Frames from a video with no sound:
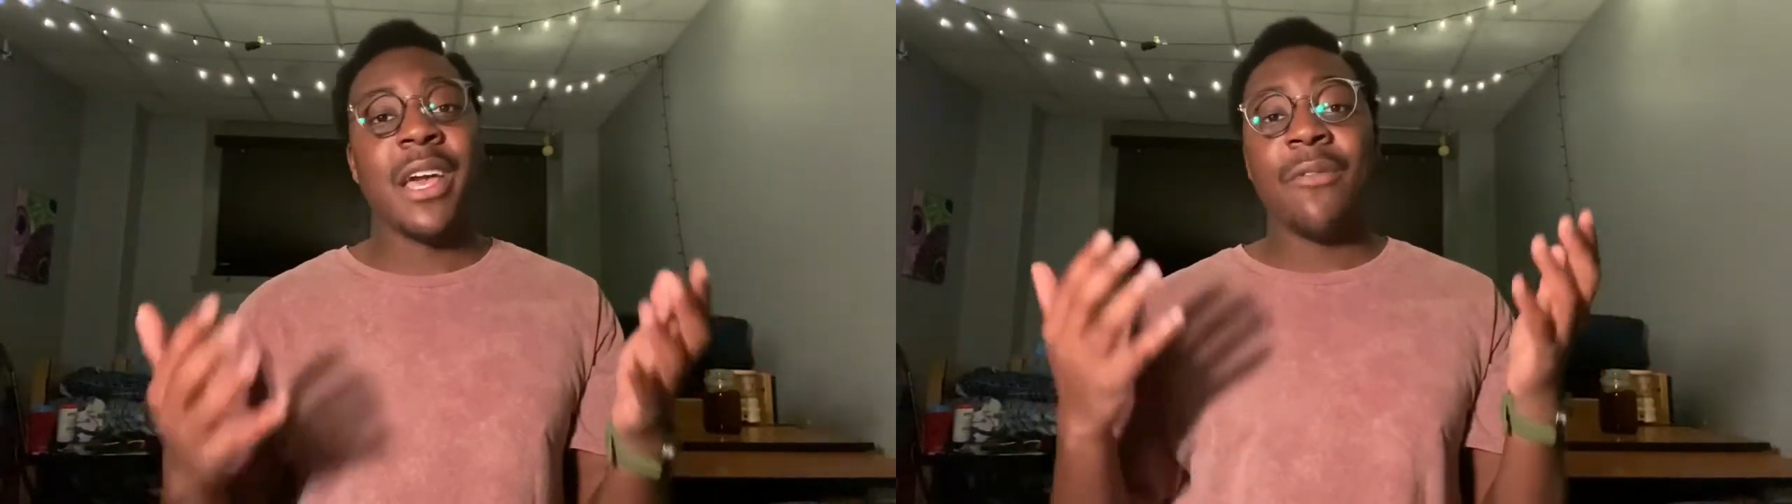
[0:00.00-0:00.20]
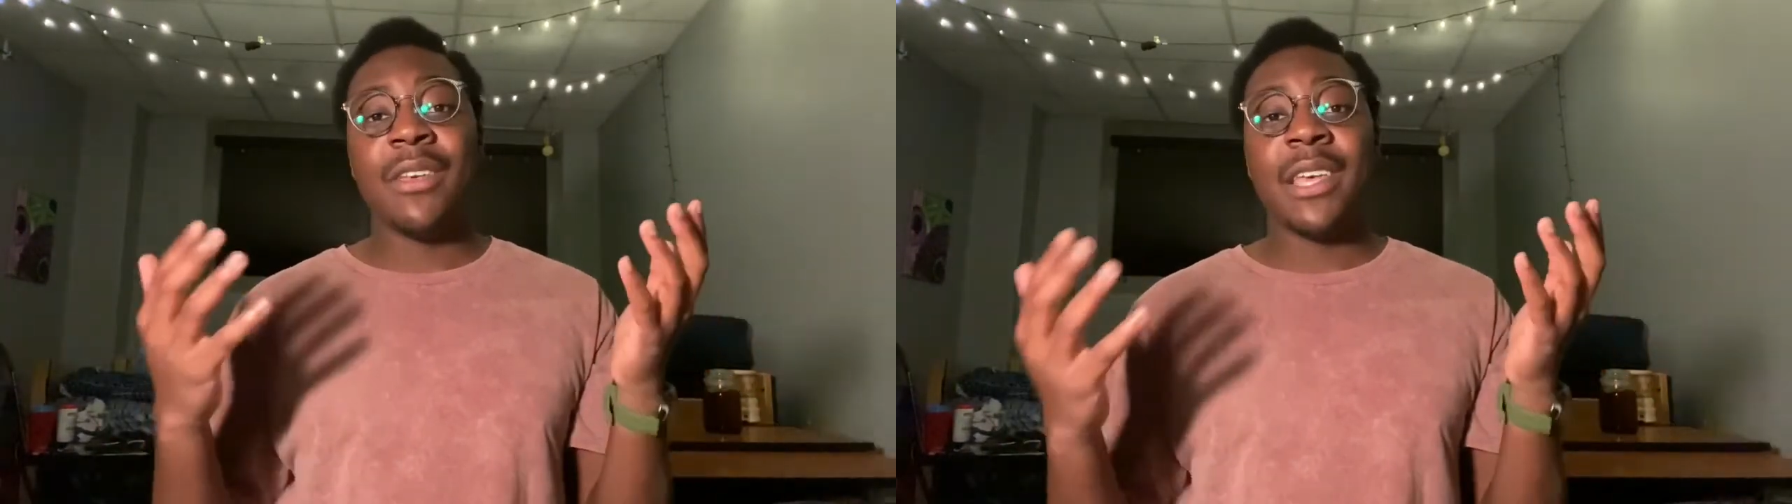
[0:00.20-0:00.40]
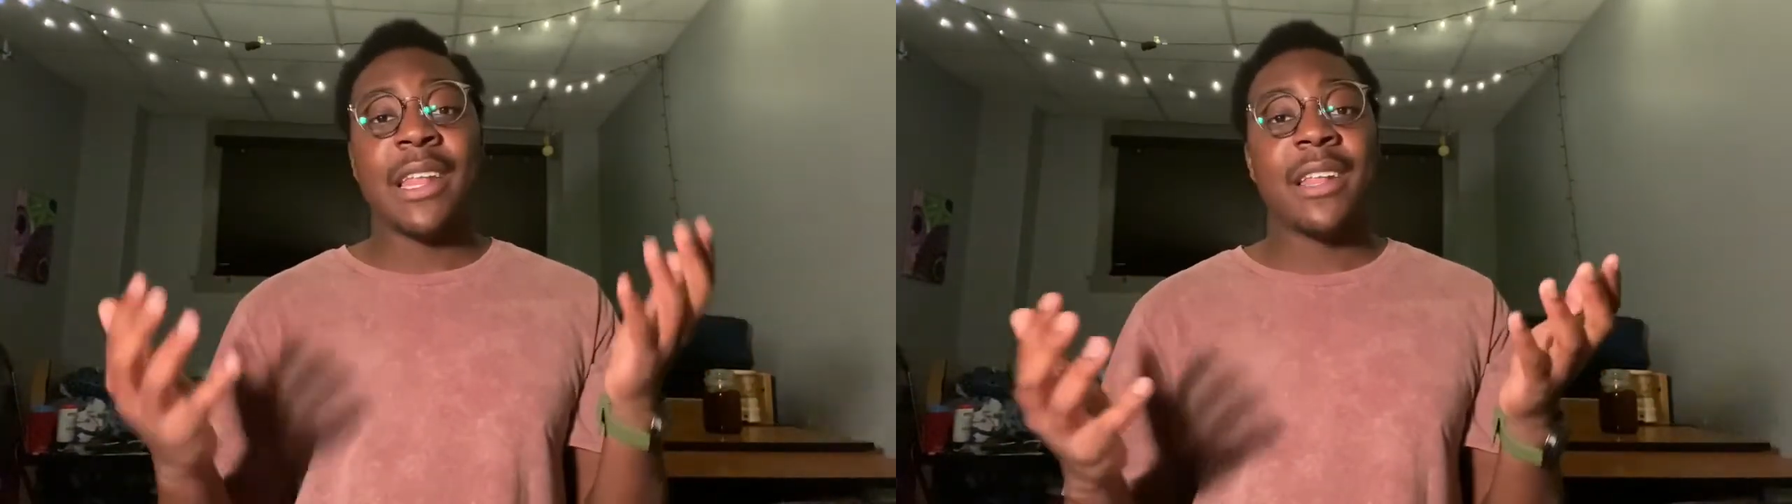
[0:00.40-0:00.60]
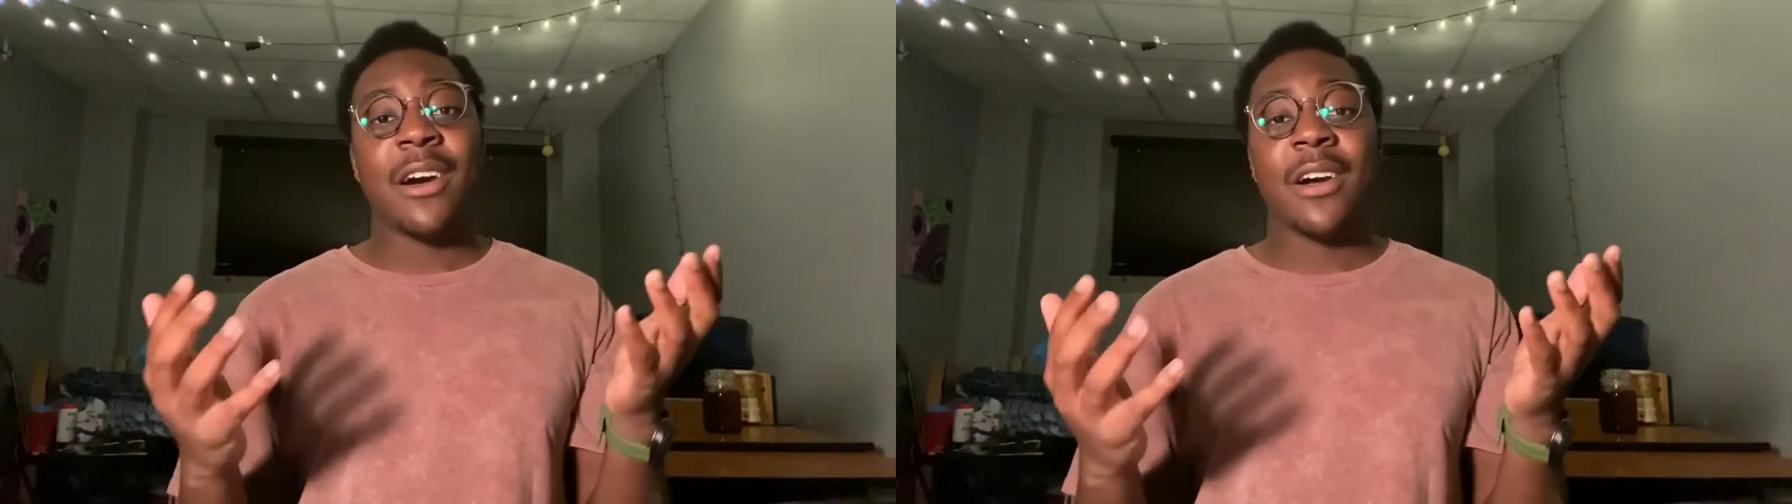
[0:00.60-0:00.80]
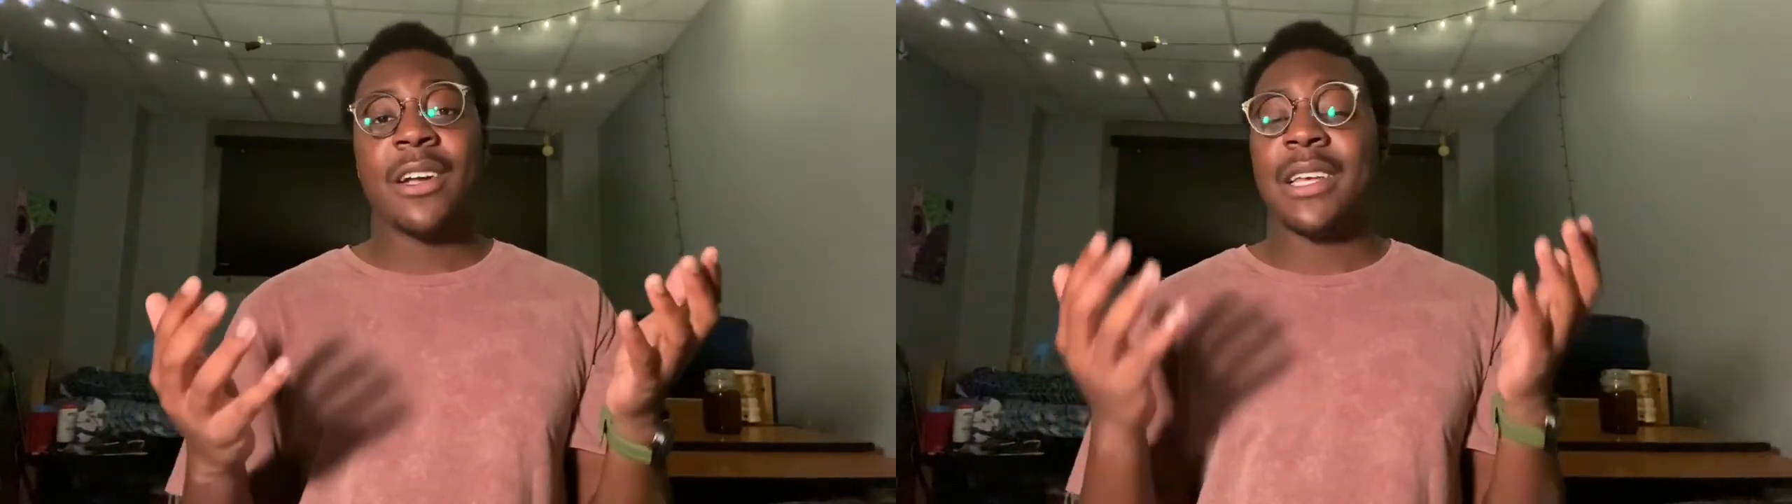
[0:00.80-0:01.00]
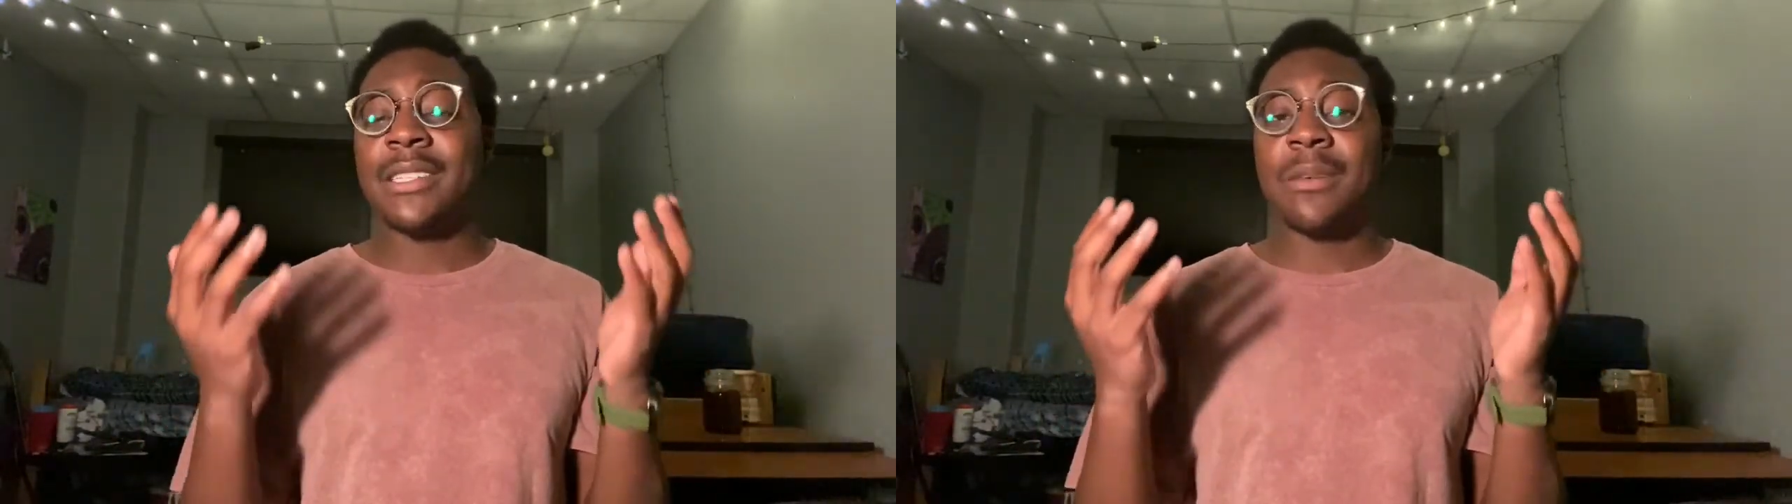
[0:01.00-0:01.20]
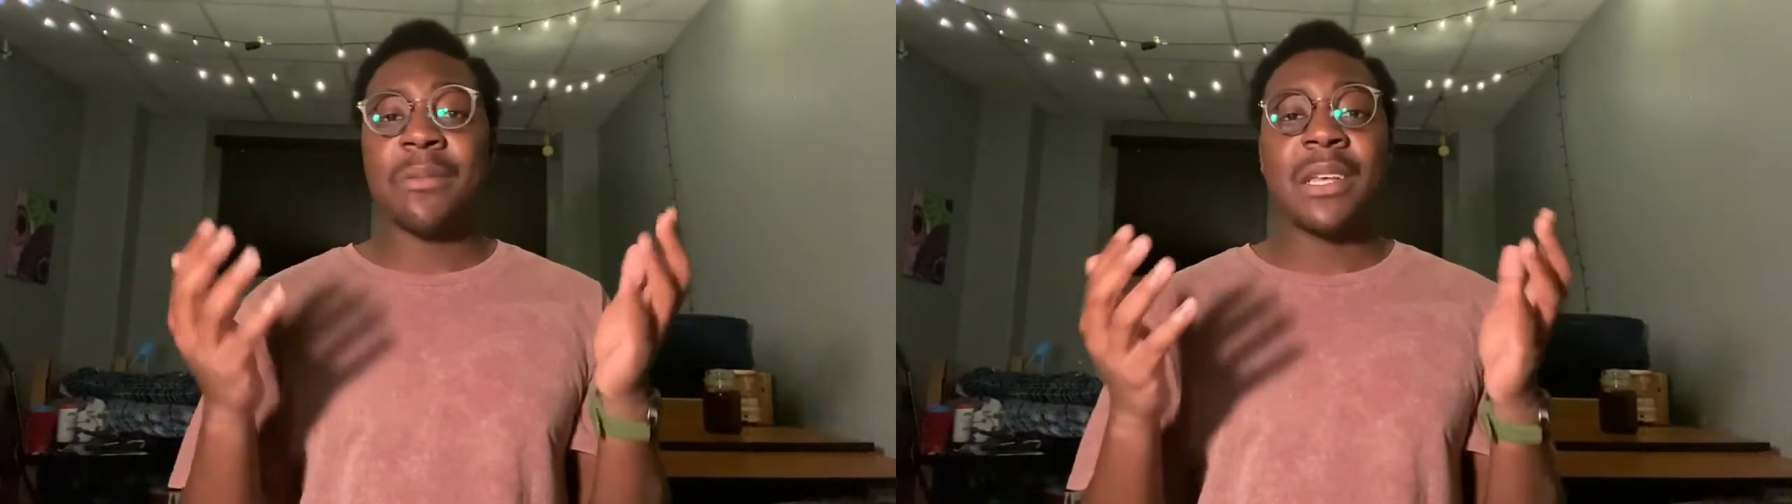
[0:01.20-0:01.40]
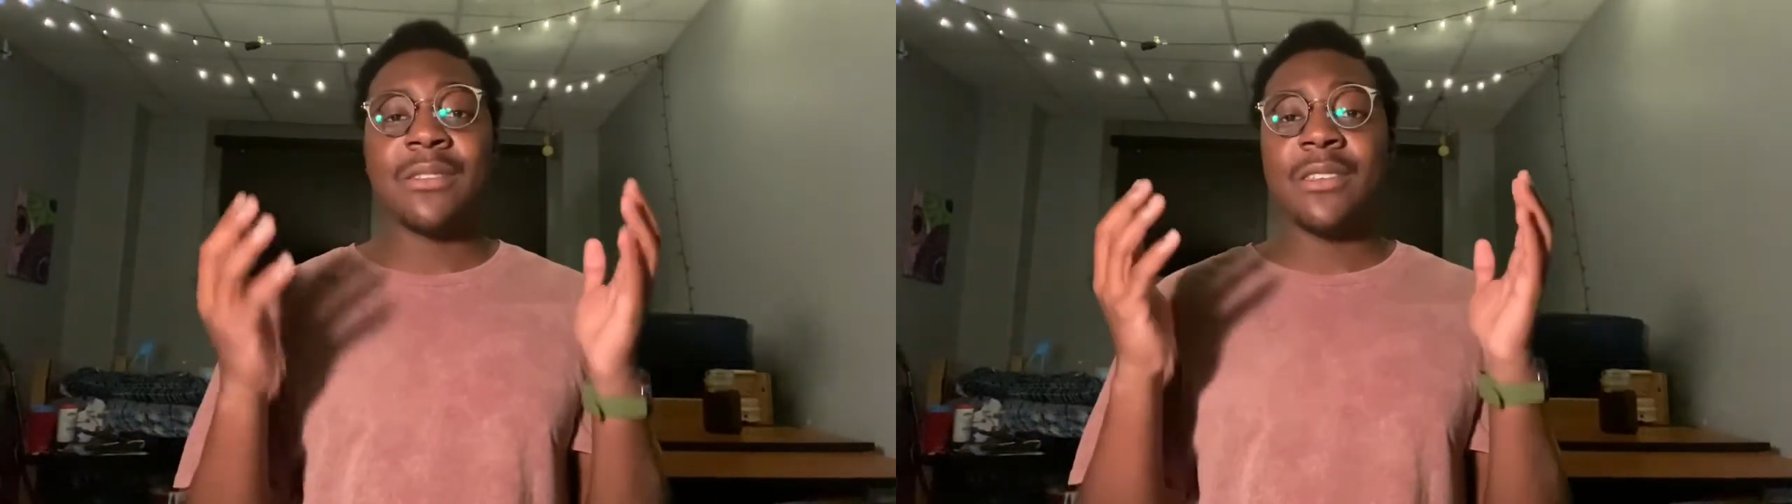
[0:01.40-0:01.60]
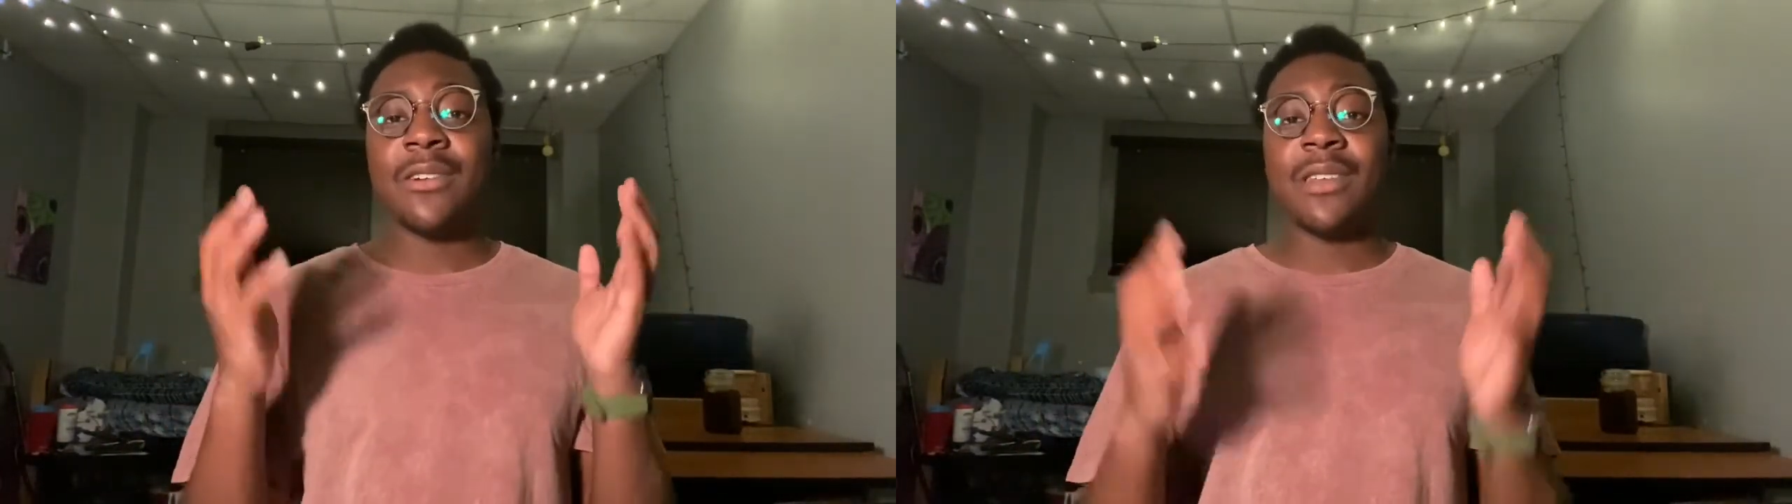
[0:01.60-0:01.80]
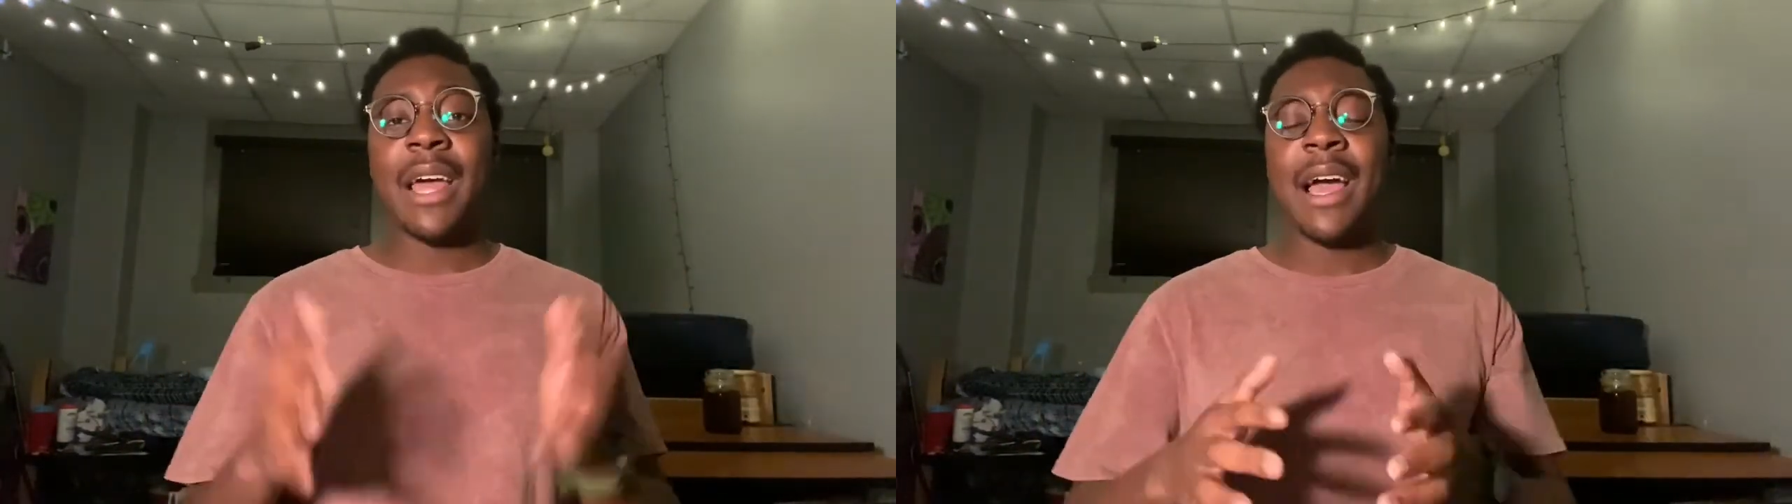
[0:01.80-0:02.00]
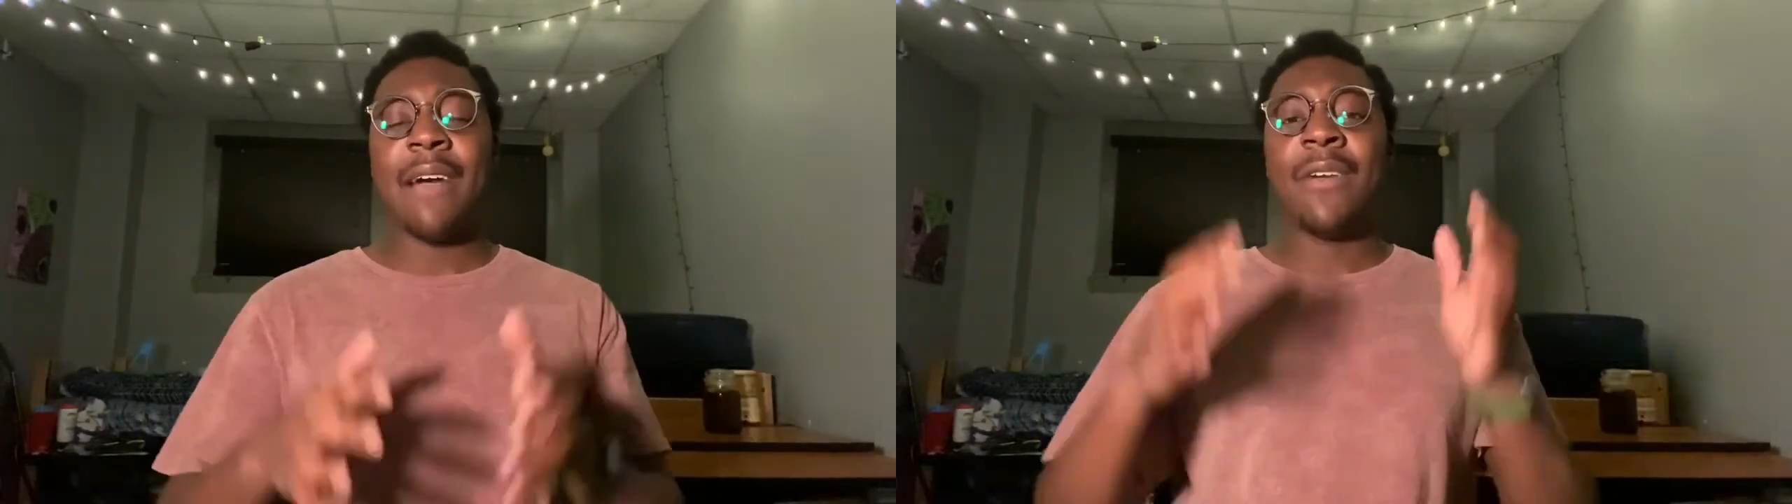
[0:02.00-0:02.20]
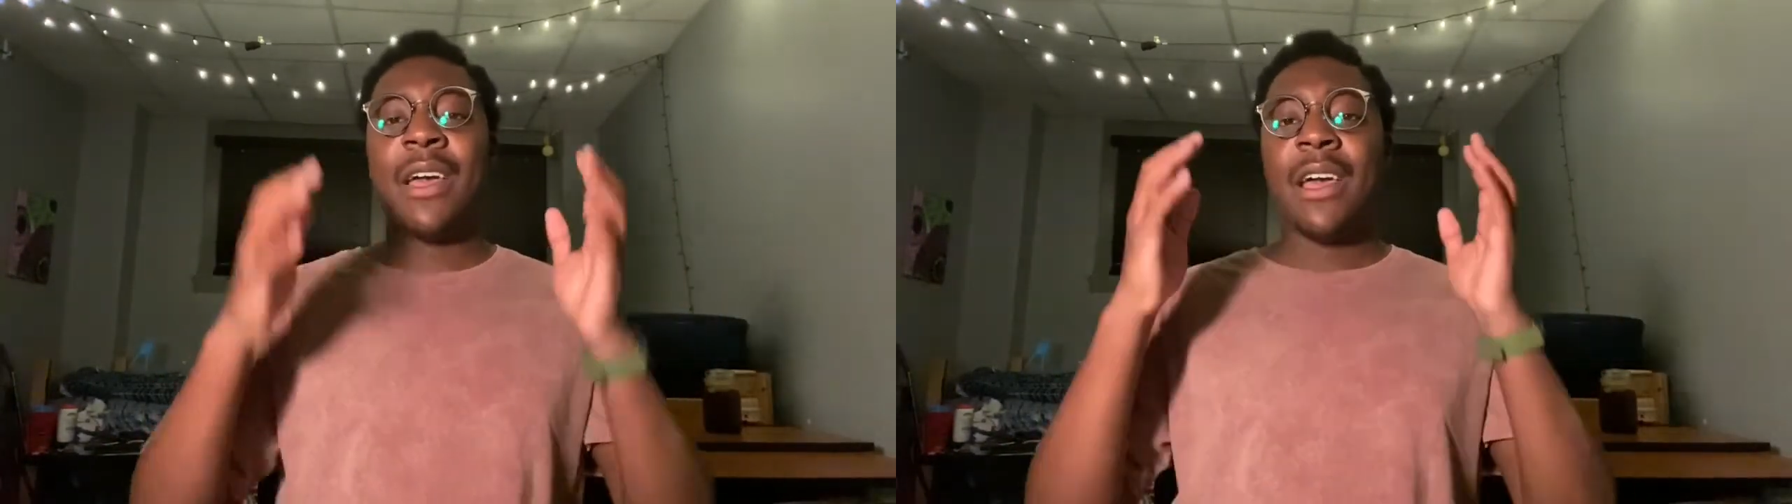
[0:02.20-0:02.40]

We get it hard, and sometimes you don't have,